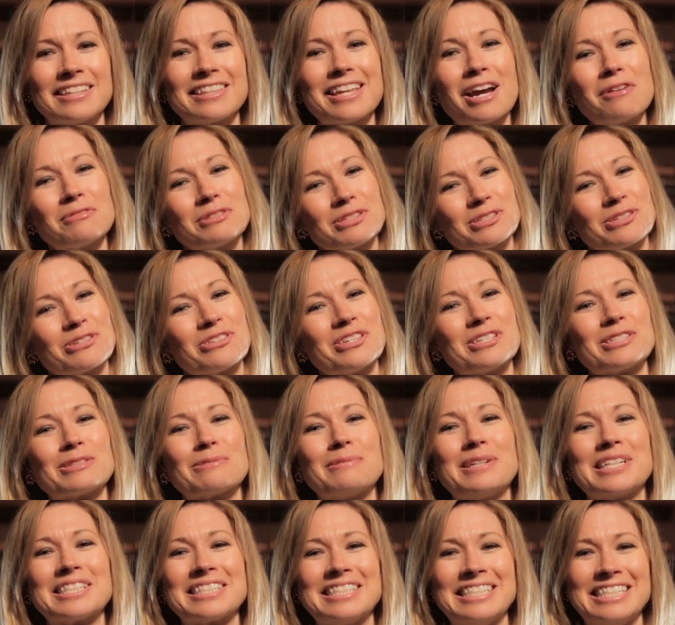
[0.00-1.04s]
That was your This
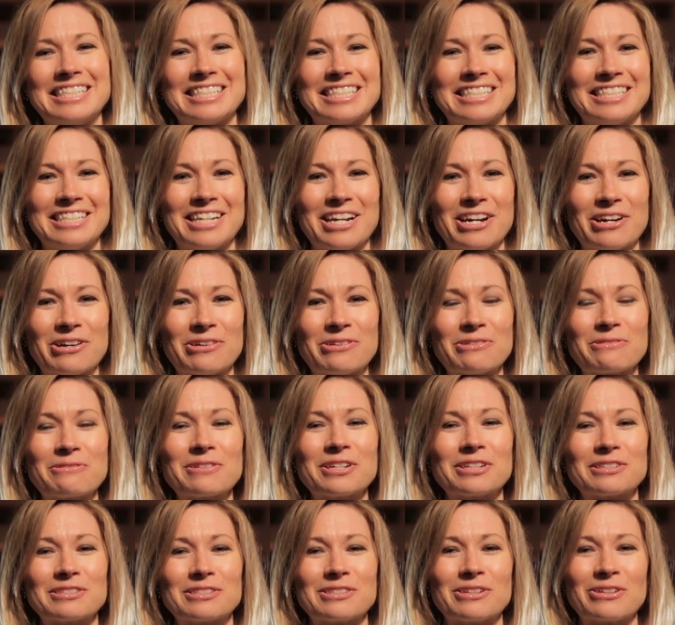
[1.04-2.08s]
Week's Need to Know.
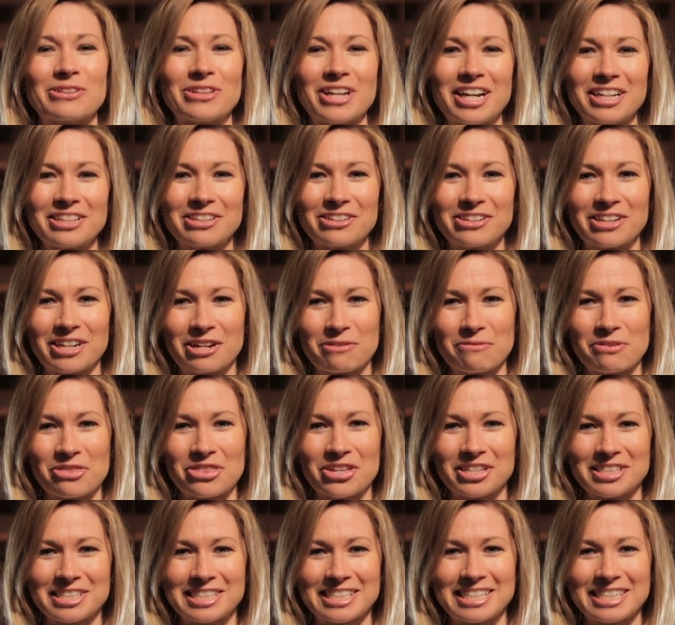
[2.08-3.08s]
We are so glad you're here with us